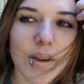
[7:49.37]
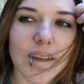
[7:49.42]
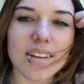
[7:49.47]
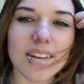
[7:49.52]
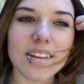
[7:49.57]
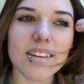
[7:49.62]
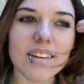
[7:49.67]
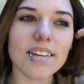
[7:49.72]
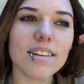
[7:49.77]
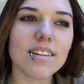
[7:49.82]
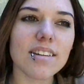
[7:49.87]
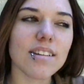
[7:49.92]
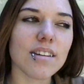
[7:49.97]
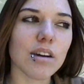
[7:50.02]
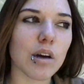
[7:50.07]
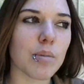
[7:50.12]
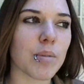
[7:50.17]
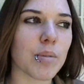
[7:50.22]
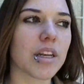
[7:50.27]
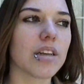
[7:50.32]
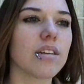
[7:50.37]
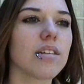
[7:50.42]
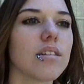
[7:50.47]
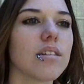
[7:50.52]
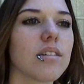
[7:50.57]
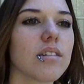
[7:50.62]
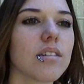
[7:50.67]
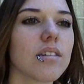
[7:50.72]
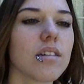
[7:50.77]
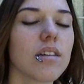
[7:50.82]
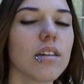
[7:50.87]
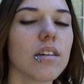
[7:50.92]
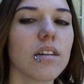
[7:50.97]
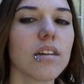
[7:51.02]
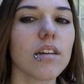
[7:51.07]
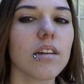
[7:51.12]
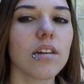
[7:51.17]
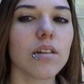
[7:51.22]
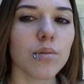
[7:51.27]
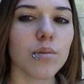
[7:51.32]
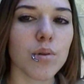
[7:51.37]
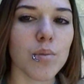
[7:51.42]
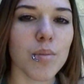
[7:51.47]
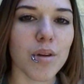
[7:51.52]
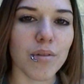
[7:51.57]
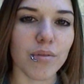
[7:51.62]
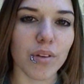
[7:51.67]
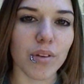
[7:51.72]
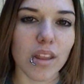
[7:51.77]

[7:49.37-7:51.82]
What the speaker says: Wait, no, I mean, we beat